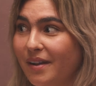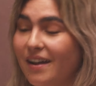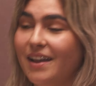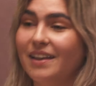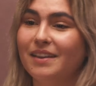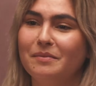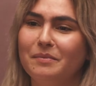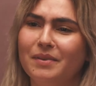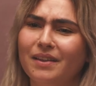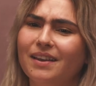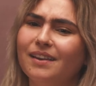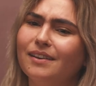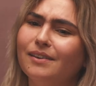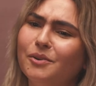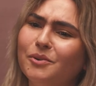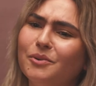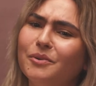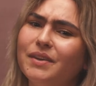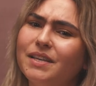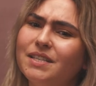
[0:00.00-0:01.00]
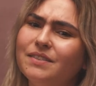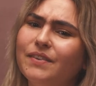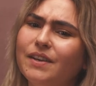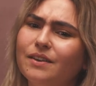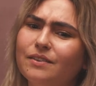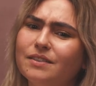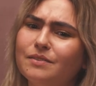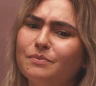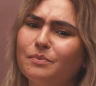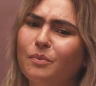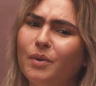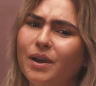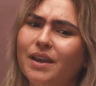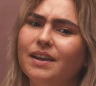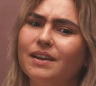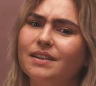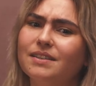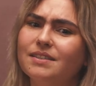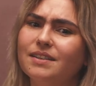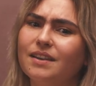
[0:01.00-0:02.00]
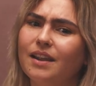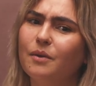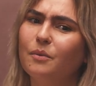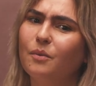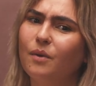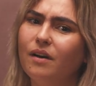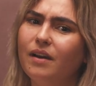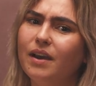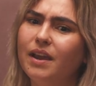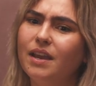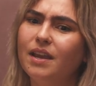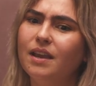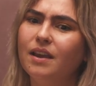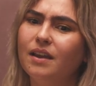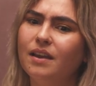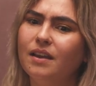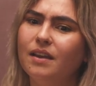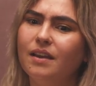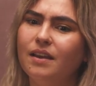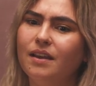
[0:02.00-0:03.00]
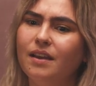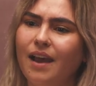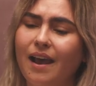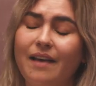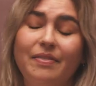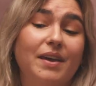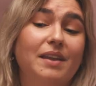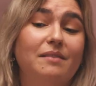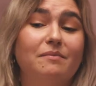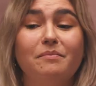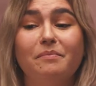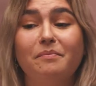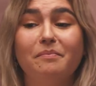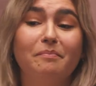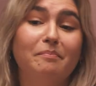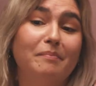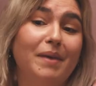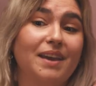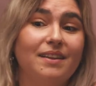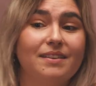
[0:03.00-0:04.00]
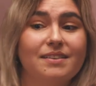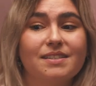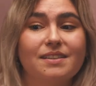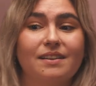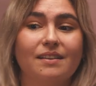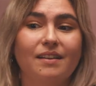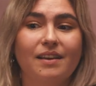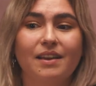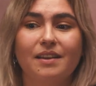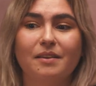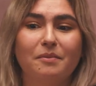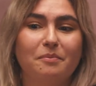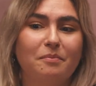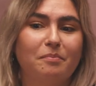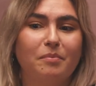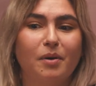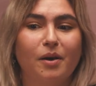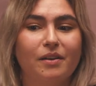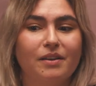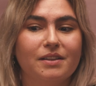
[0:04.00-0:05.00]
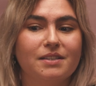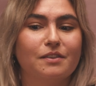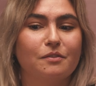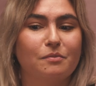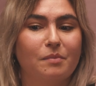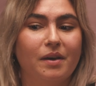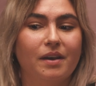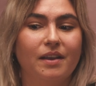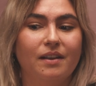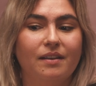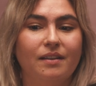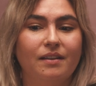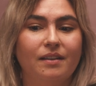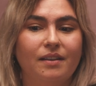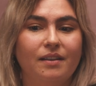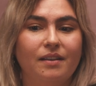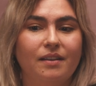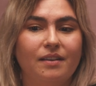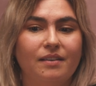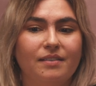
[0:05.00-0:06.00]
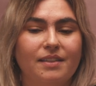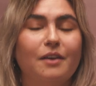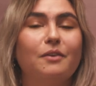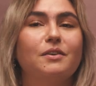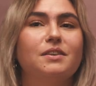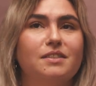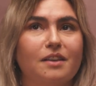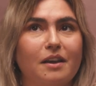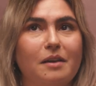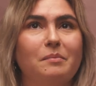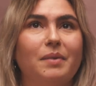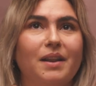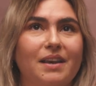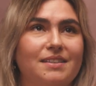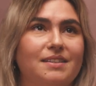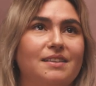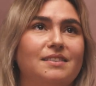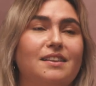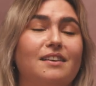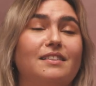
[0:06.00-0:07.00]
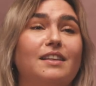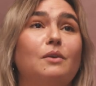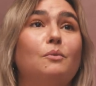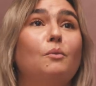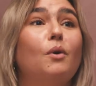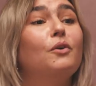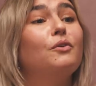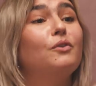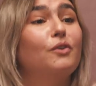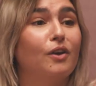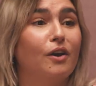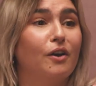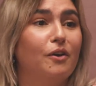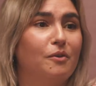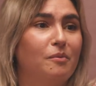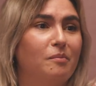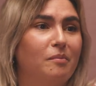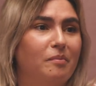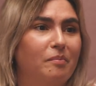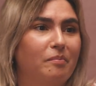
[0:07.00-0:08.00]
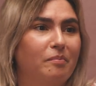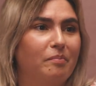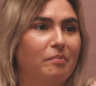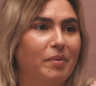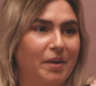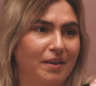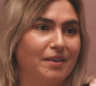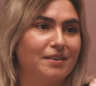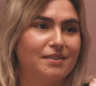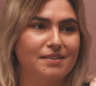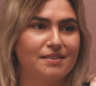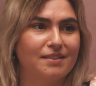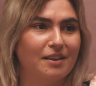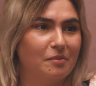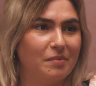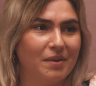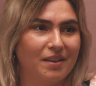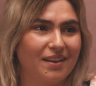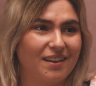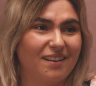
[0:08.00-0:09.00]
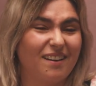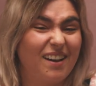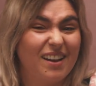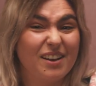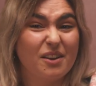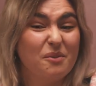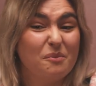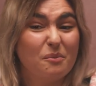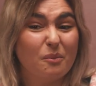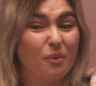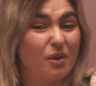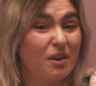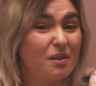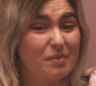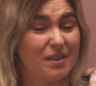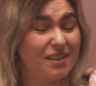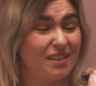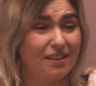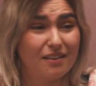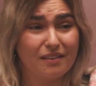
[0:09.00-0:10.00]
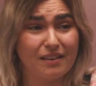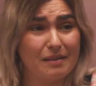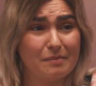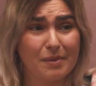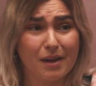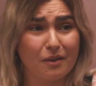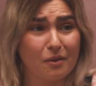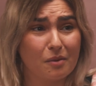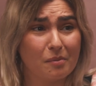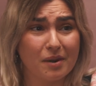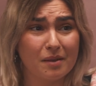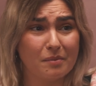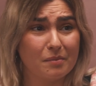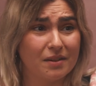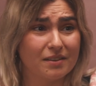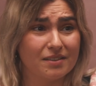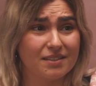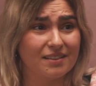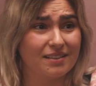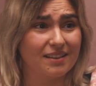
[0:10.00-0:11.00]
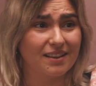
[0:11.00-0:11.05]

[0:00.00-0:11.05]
I can be like, oh, this feels weird. Like why? And then mates and like partners of mine, there are certain places that they won't go because they'll be like, I don't want to be the only black or brown person